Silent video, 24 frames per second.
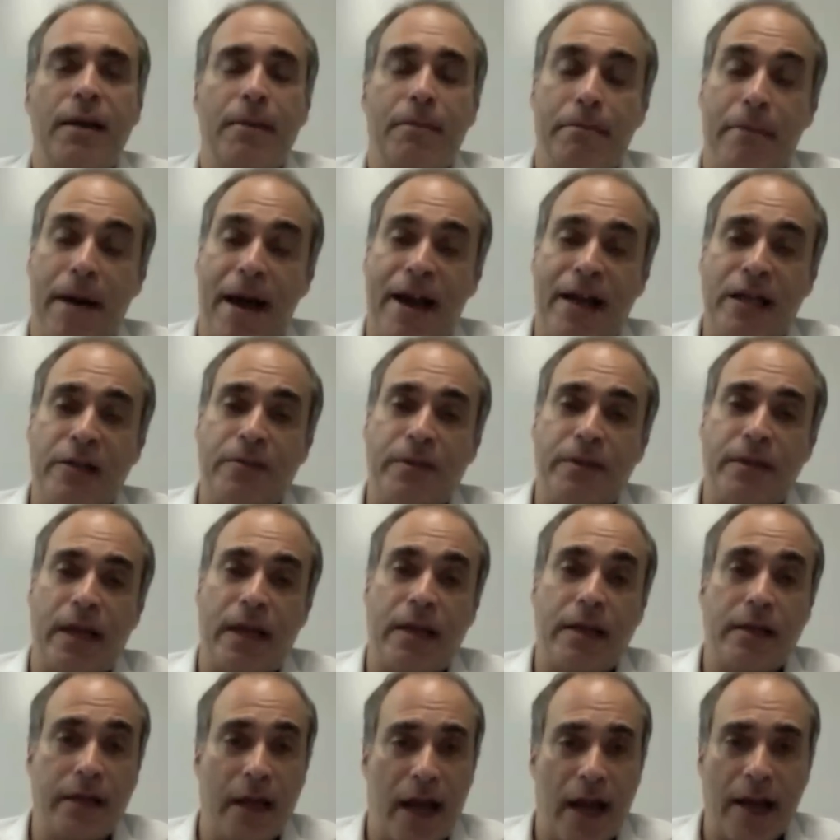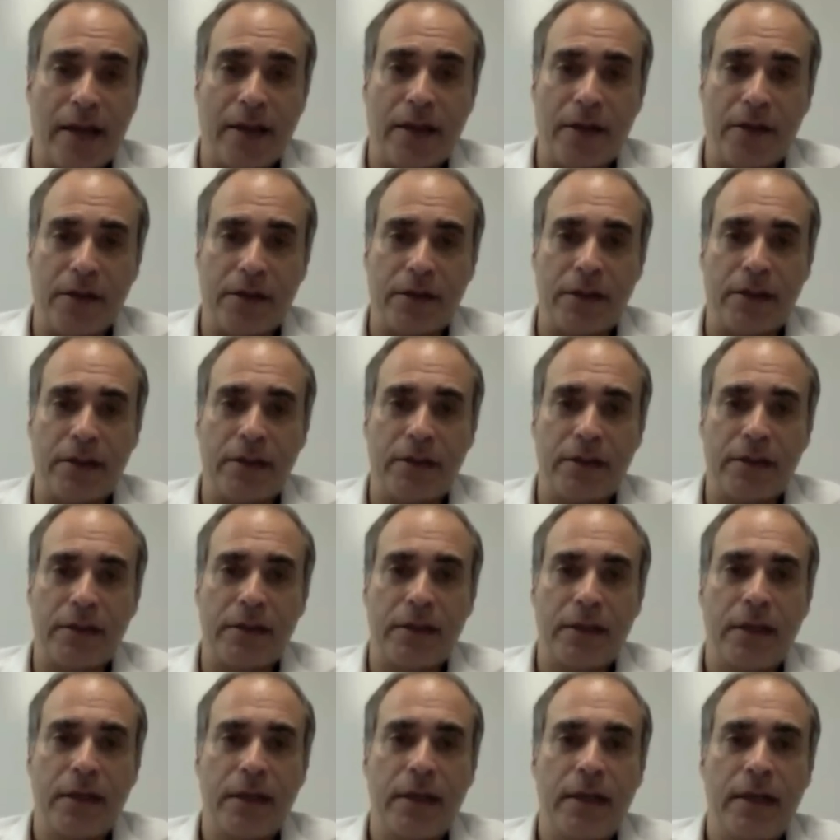management, and diagnosis.
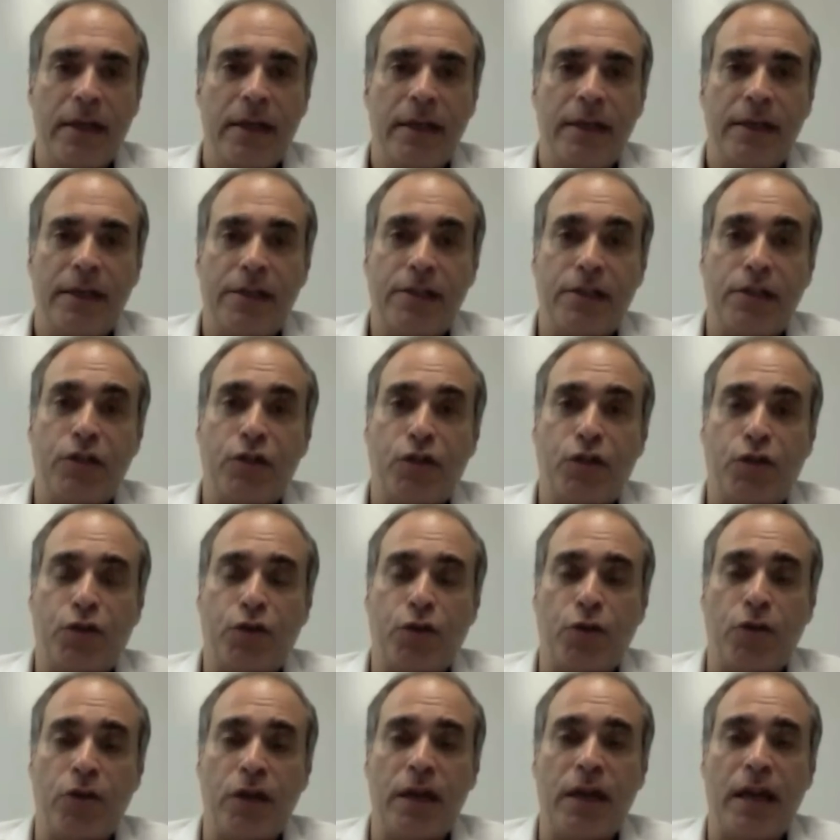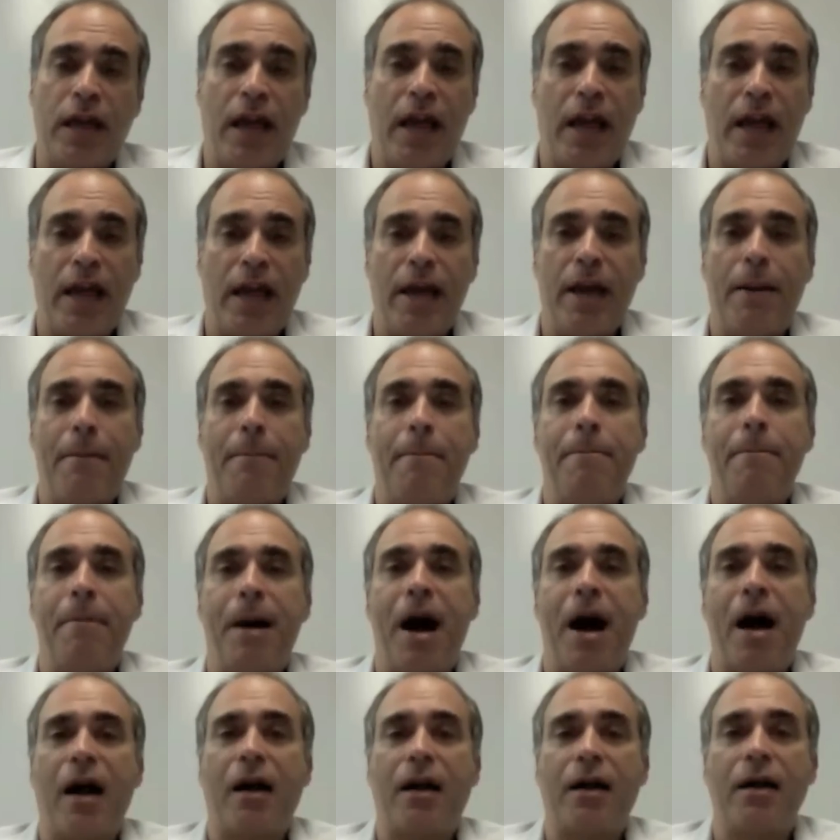This is truly a
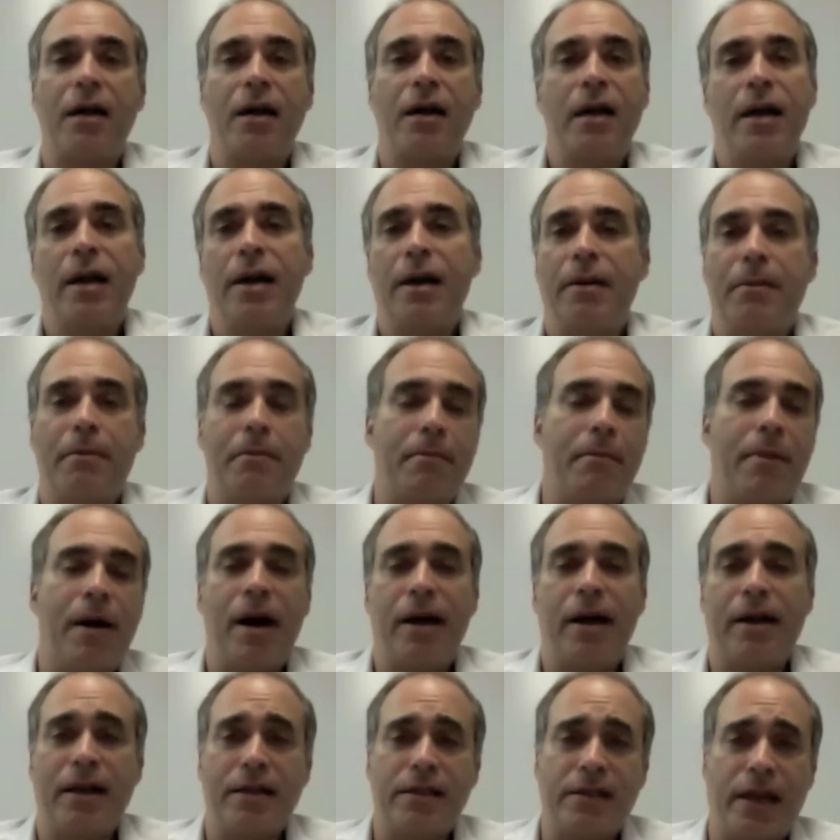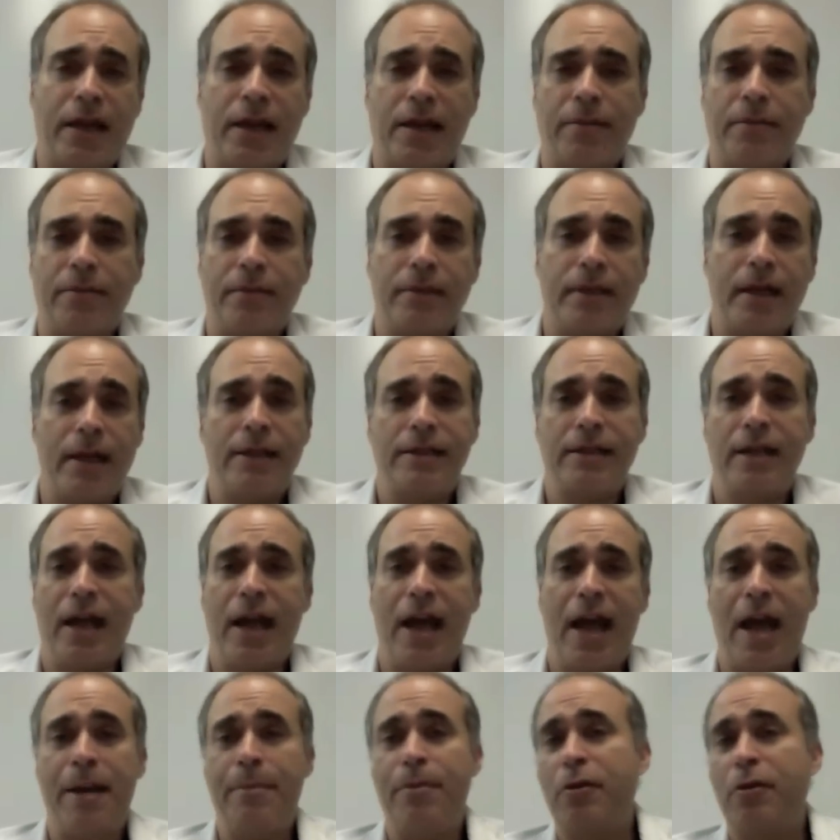MOC exam. That's
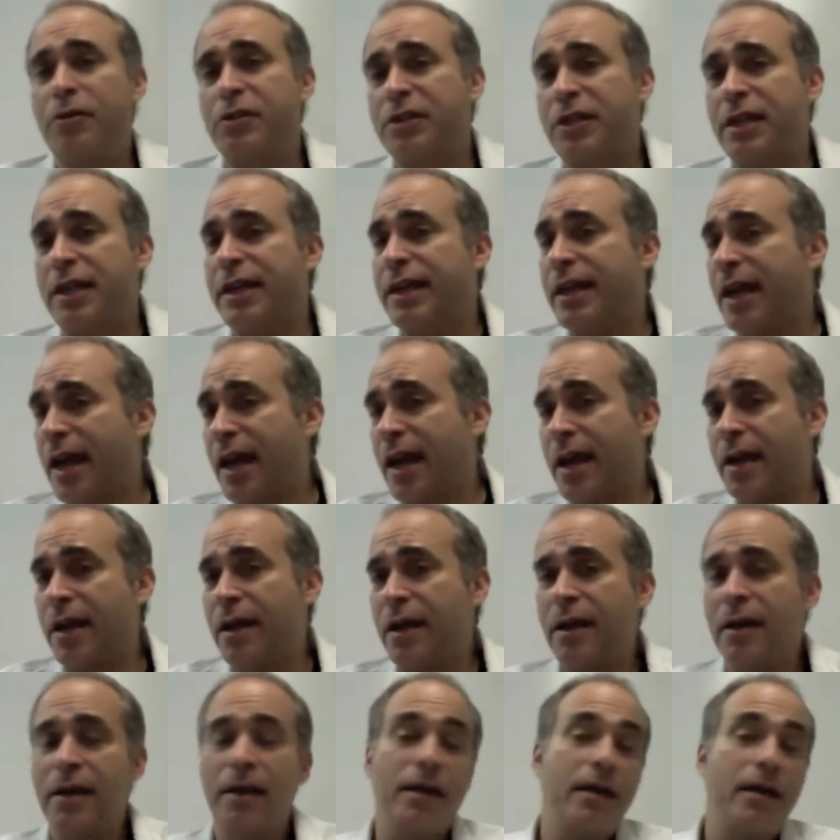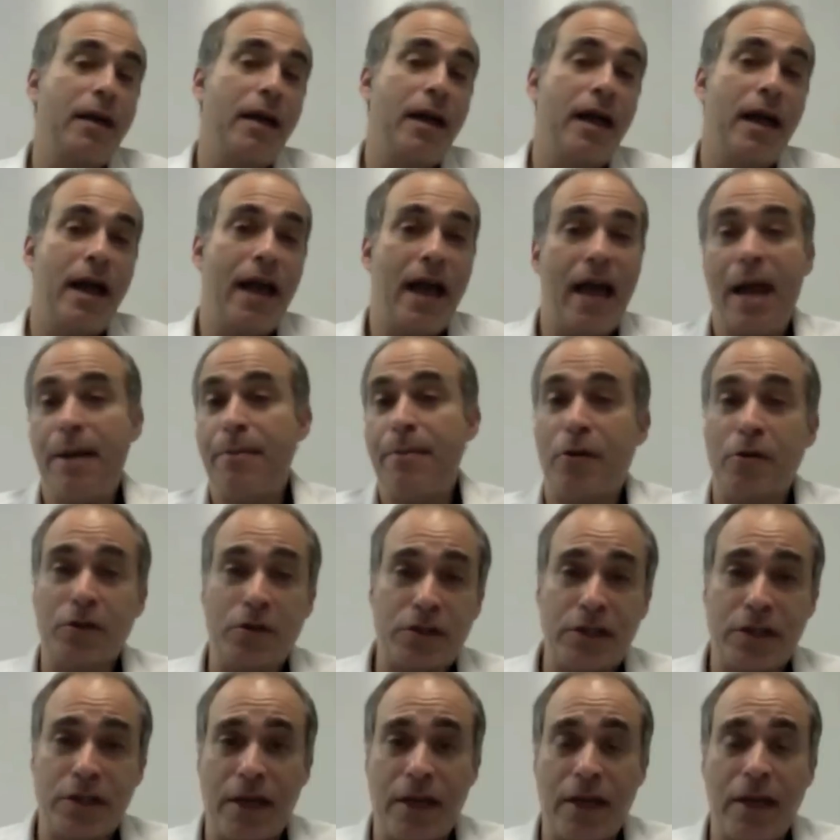MOCK,
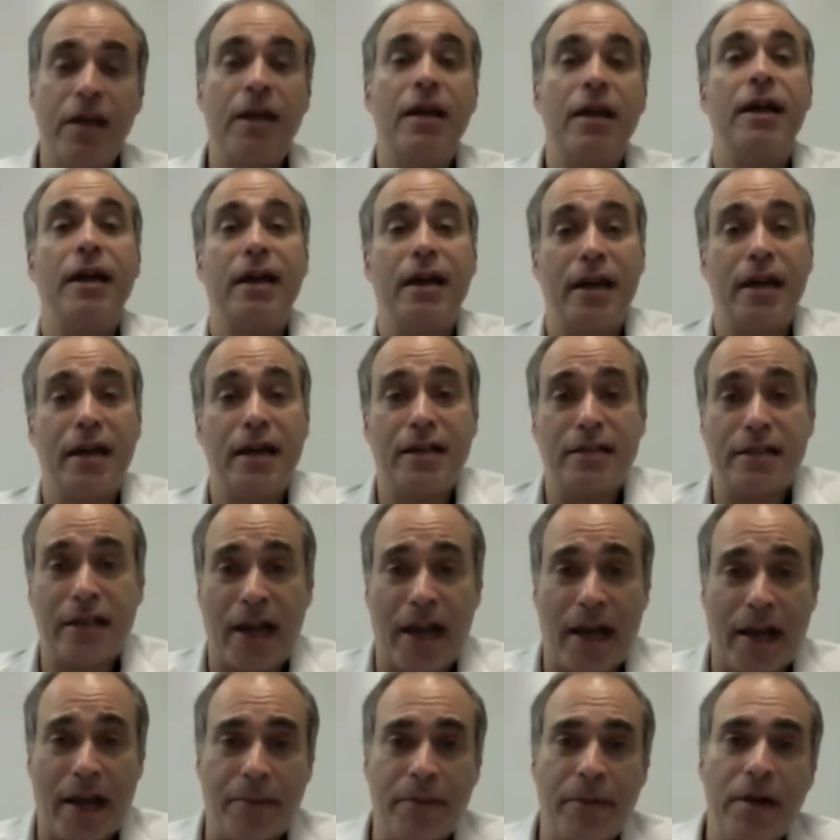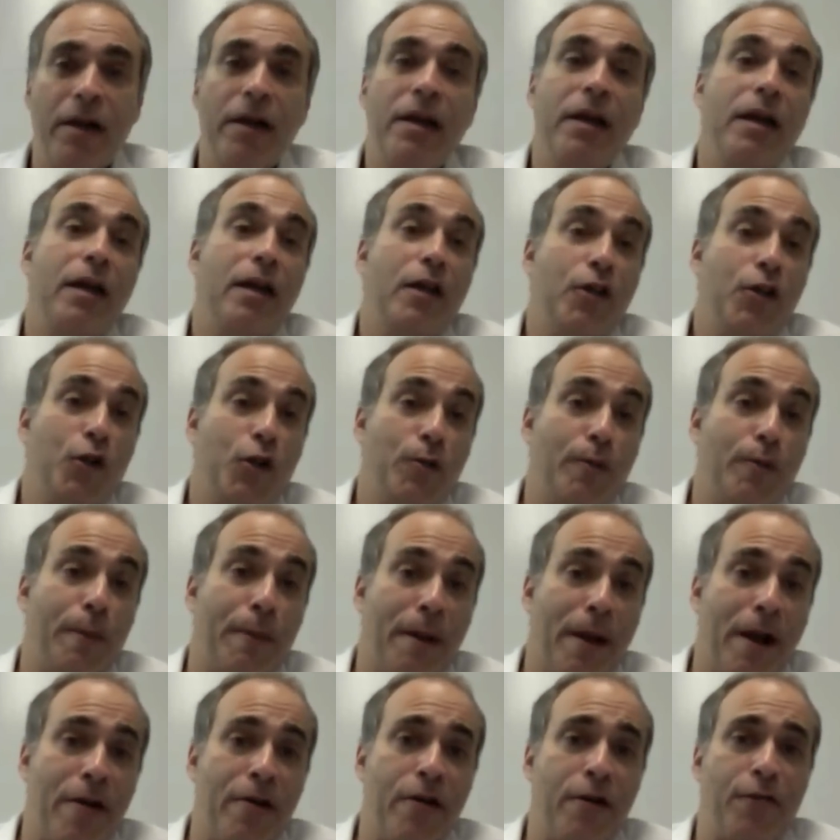MOC exam. To
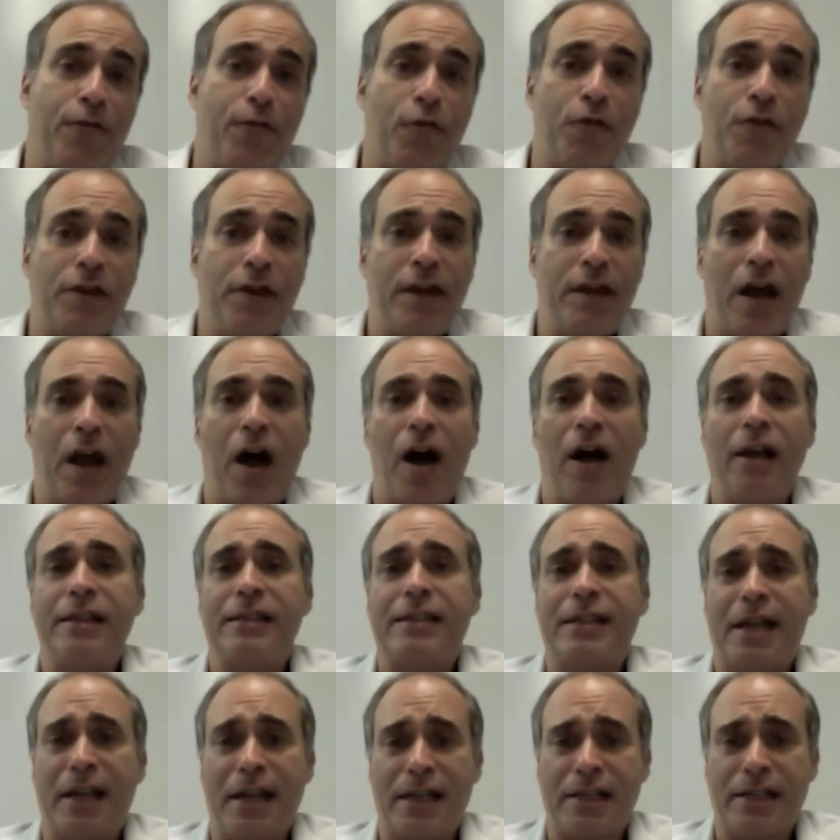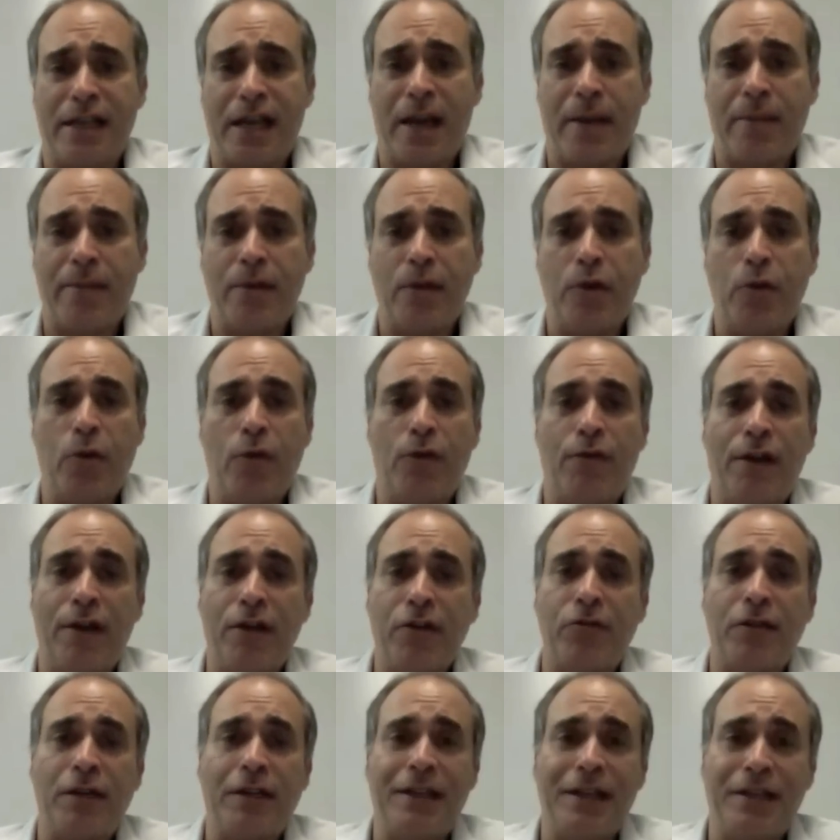prepare you for the on-site exam you
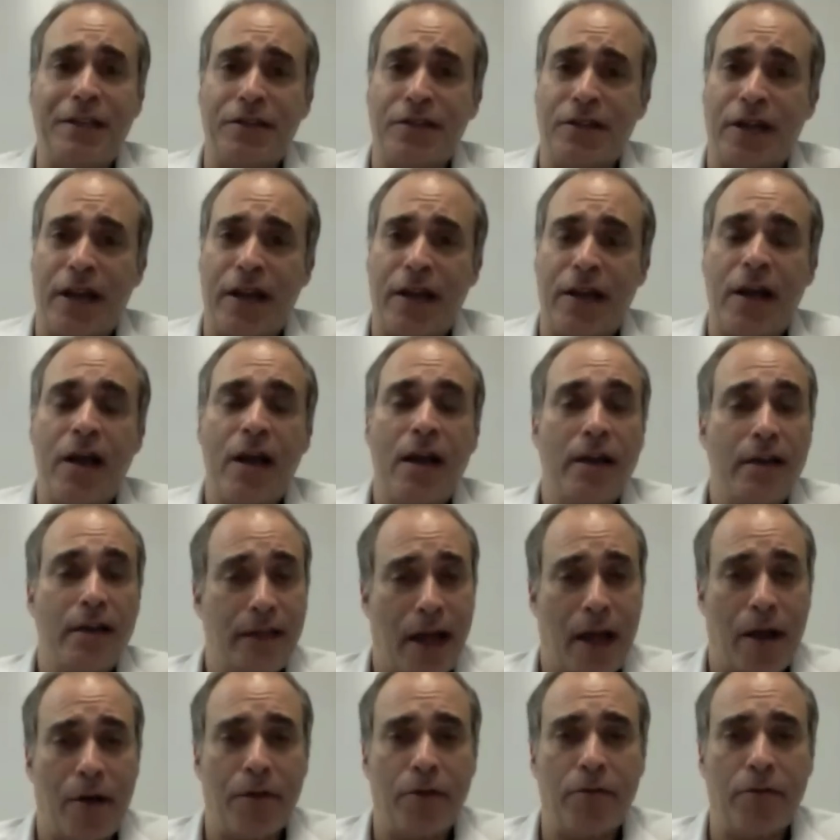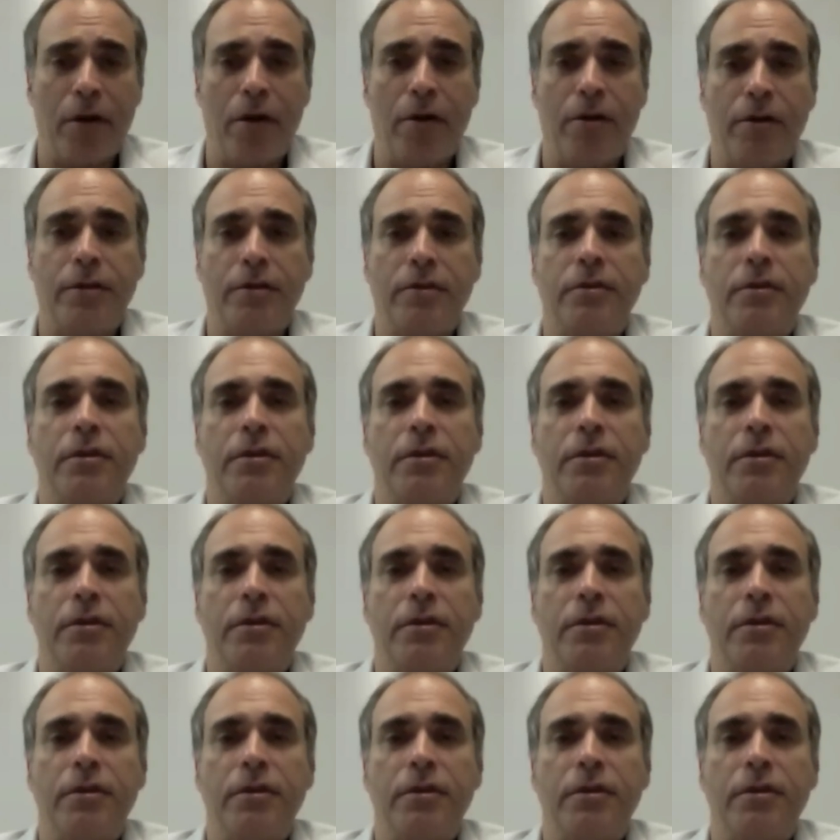eventually need to take down the road.